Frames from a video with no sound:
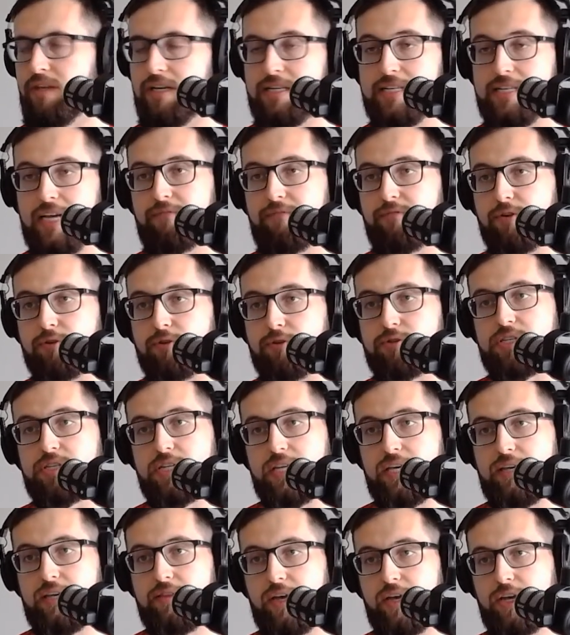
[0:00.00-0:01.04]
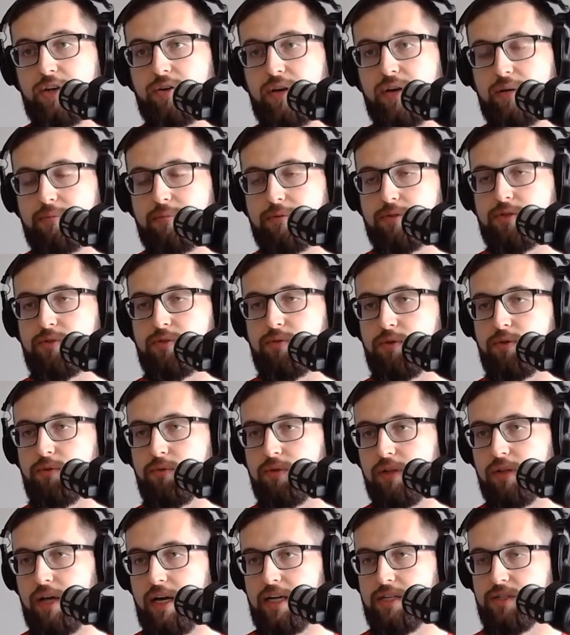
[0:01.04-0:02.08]
diversity that you're able to
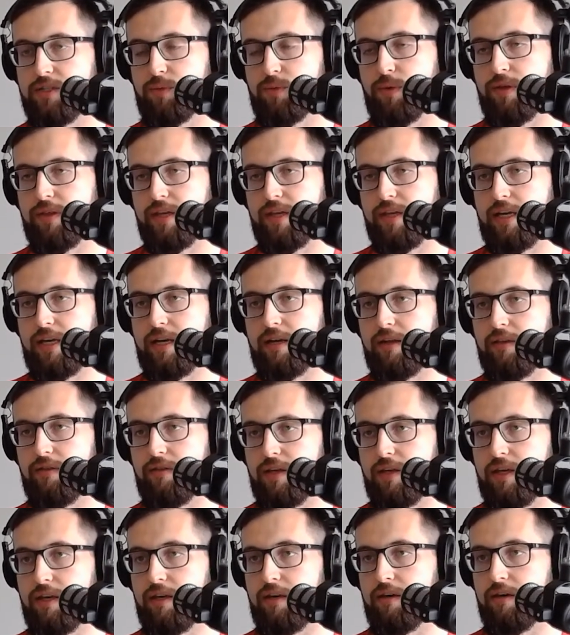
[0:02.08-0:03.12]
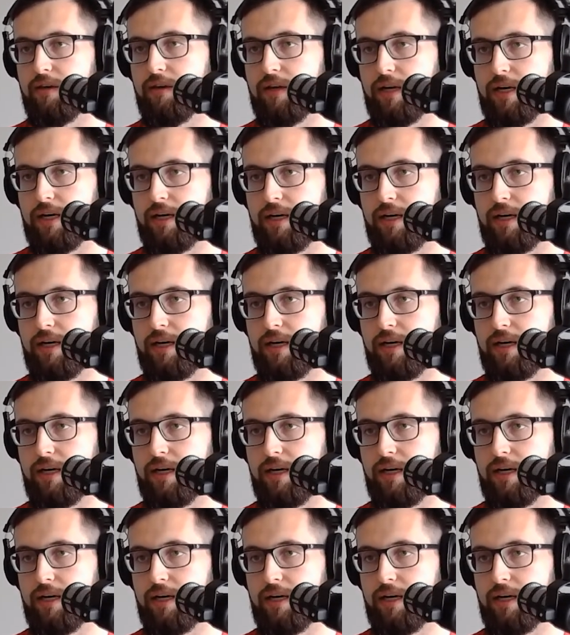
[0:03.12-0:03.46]
utilize within the